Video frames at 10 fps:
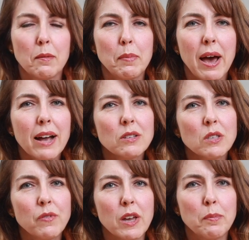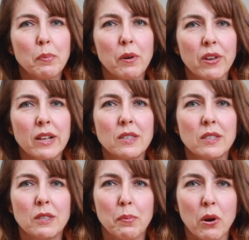Paxlovid prevents
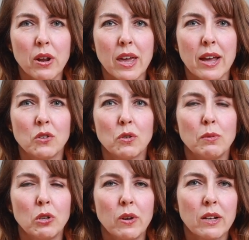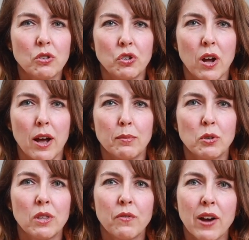the protease from doing its job,
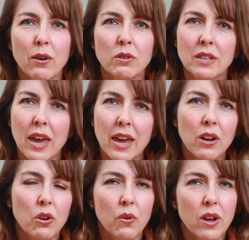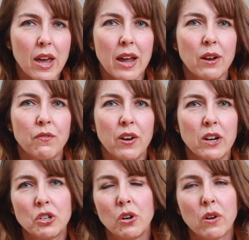so the virus can't create
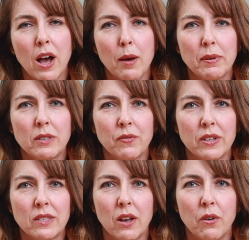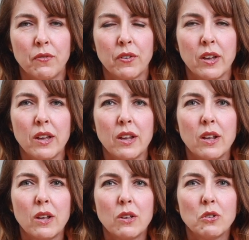functional copies of itself.
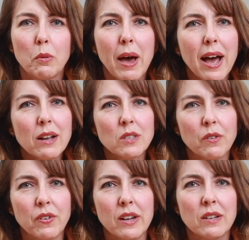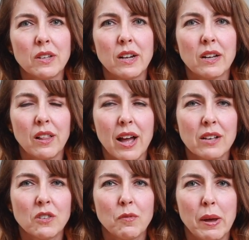So Paxlovid is in a
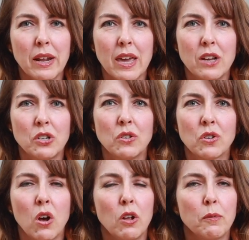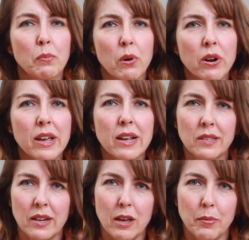class of medications called
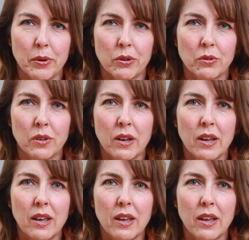protease inhibitors.